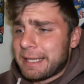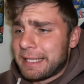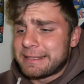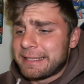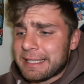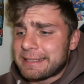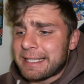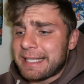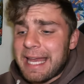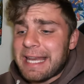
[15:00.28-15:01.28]
this Steelix
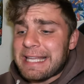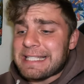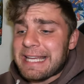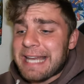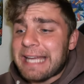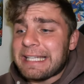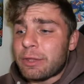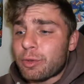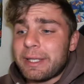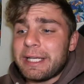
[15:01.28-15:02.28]
again is a
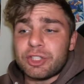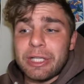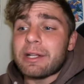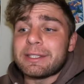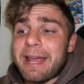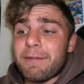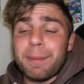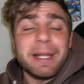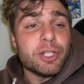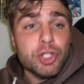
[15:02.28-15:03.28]
93, and shout out to
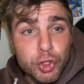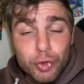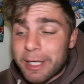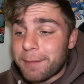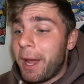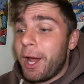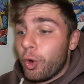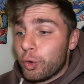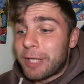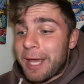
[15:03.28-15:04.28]
everybody in stream
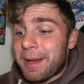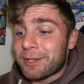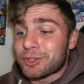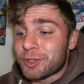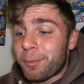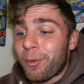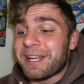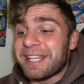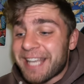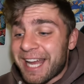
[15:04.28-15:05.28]
who came out to
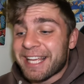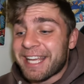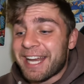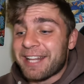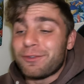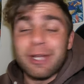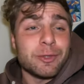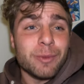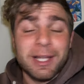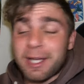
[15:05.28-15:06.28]
support yet again. If you
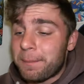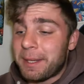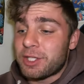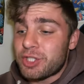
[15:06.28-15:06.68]
guys want to come and